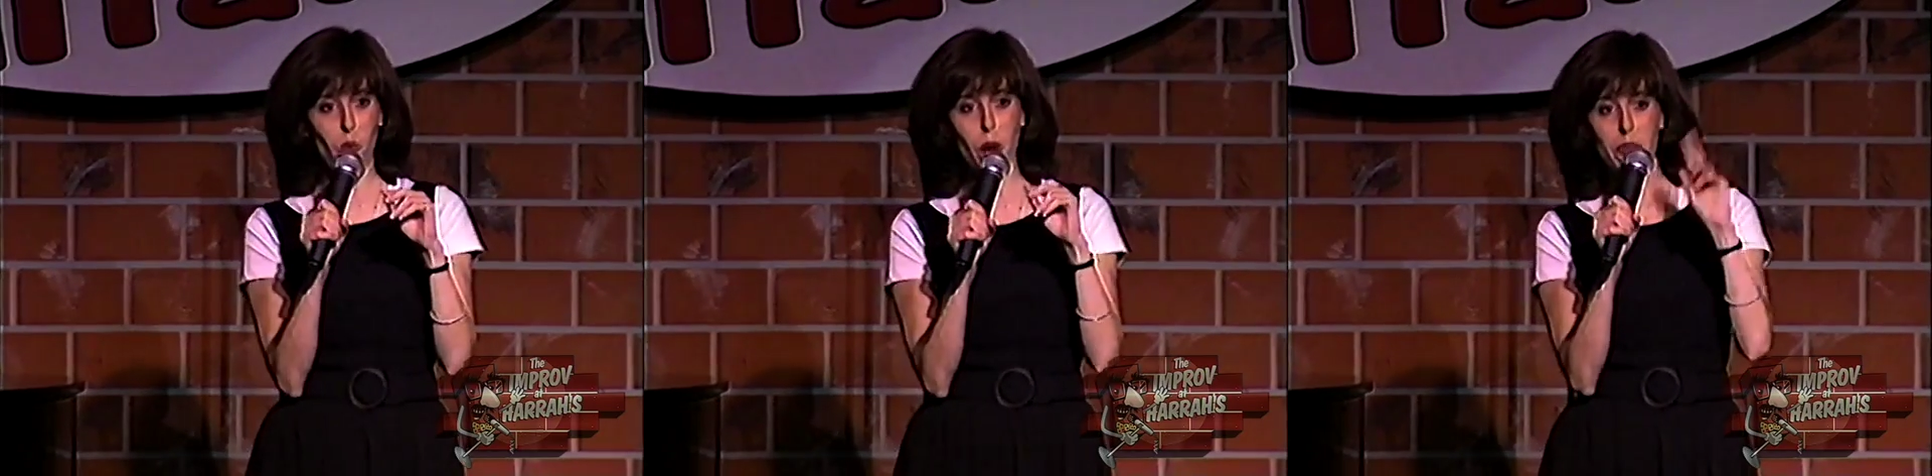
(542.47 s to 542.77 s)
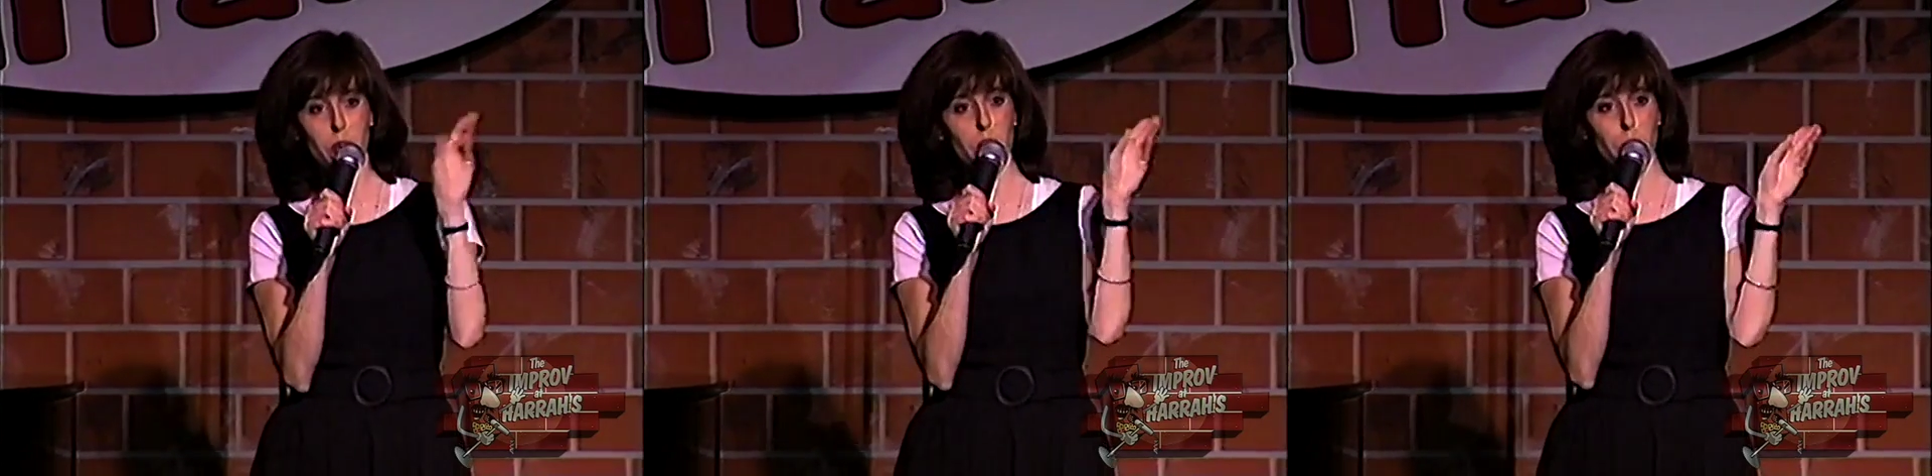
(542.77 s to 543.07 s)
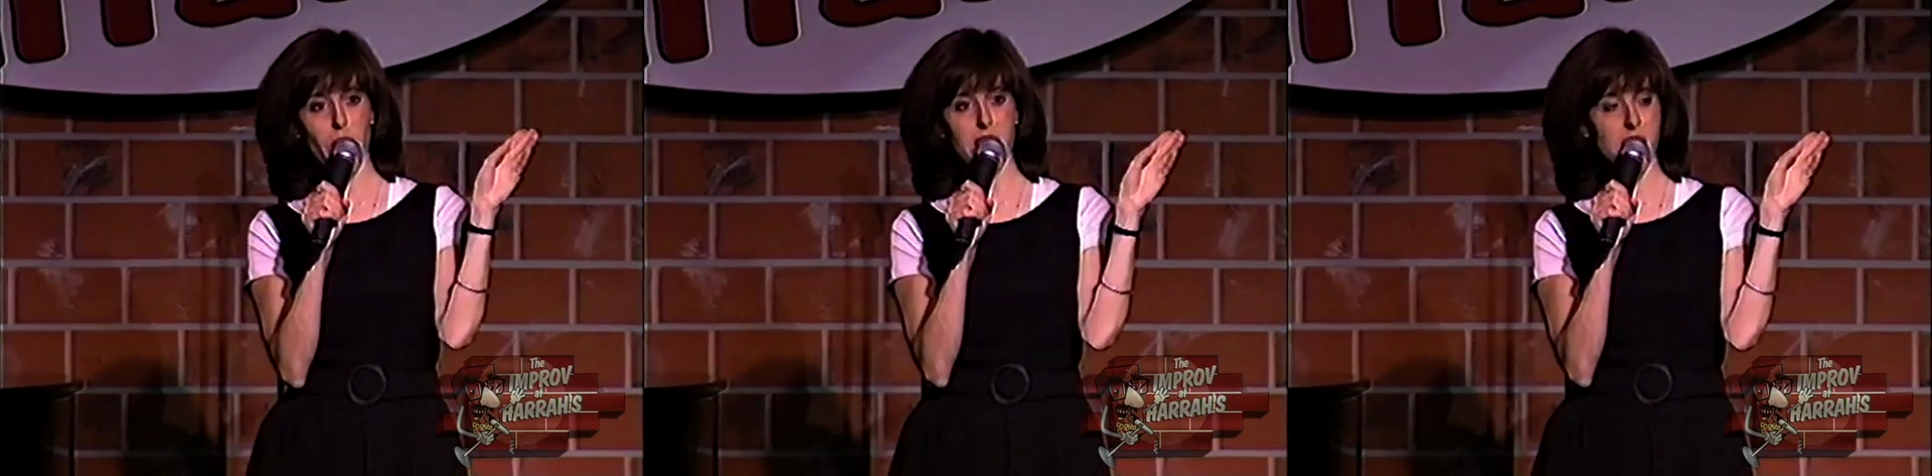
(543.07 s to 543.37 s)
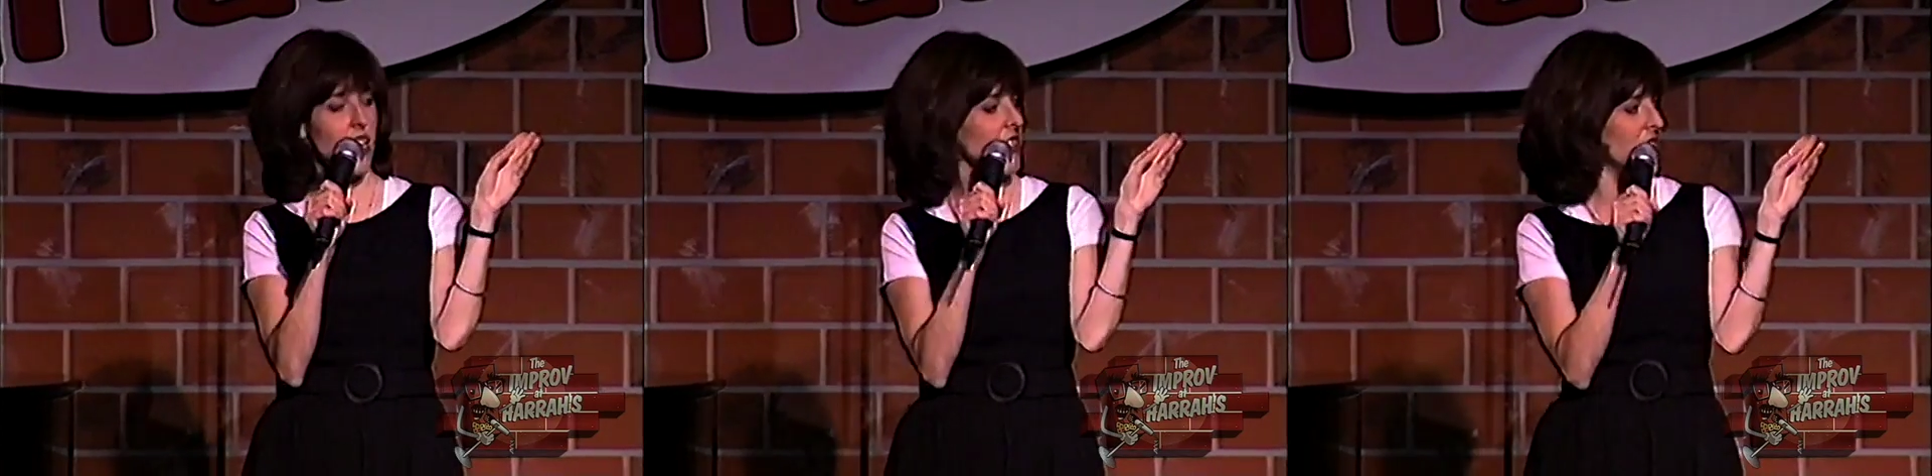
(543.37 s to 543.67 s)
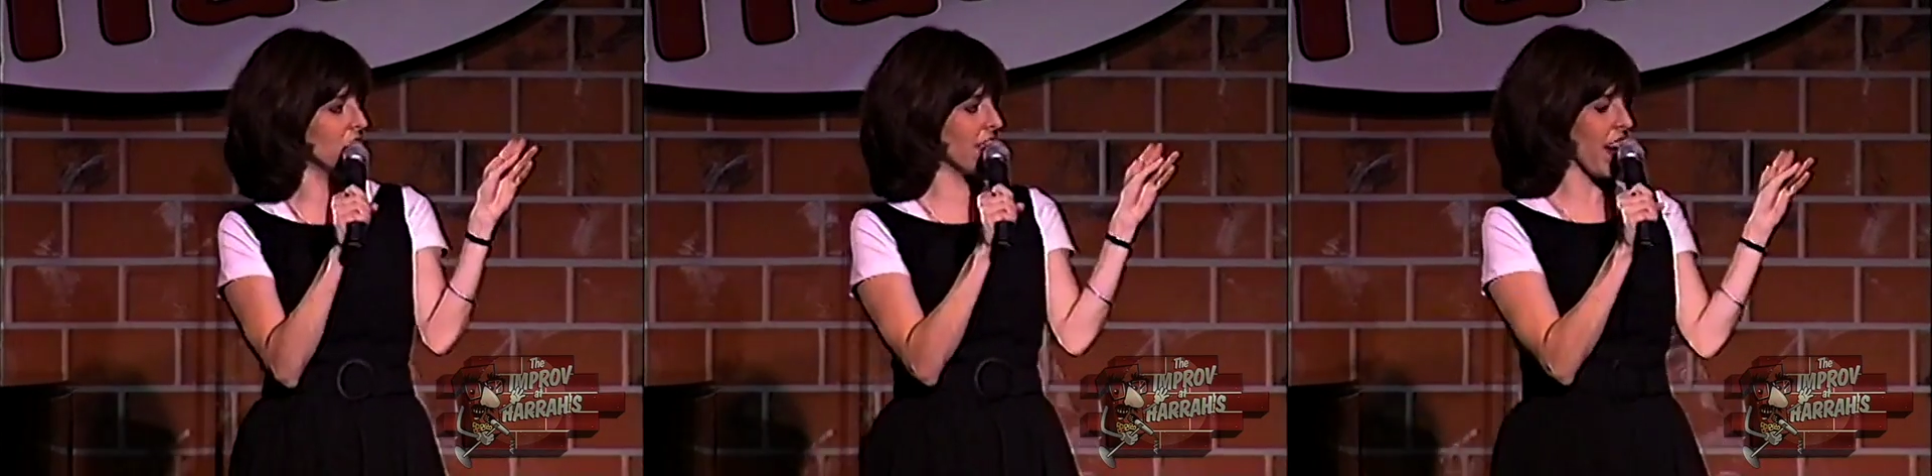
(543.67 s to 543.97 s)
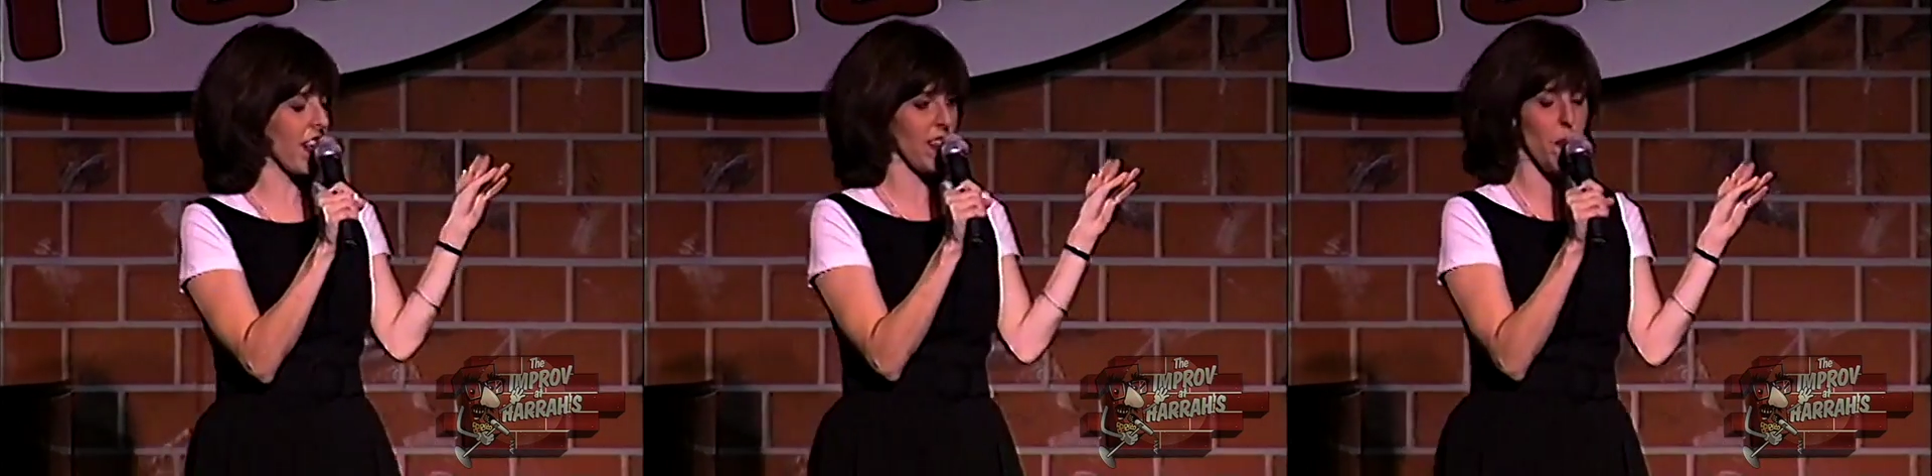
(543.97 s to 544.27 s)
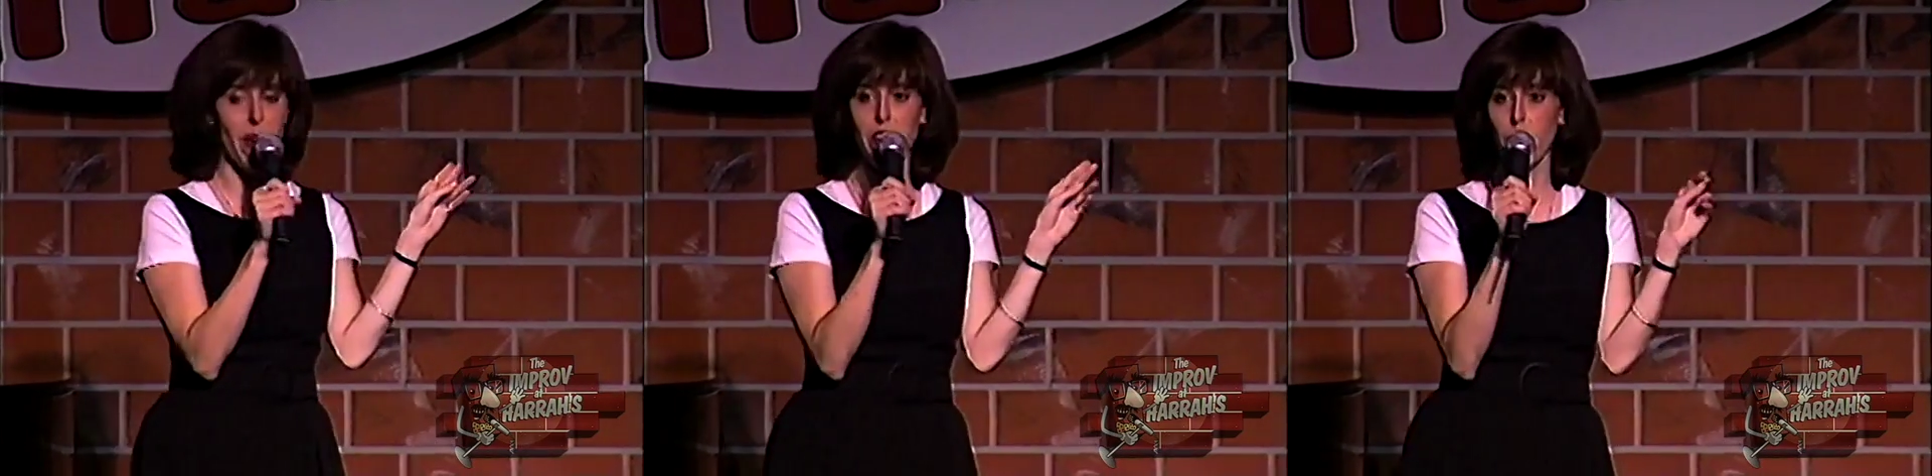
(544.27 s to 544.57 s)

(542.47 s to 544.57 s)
Women with breasts on their neck and the men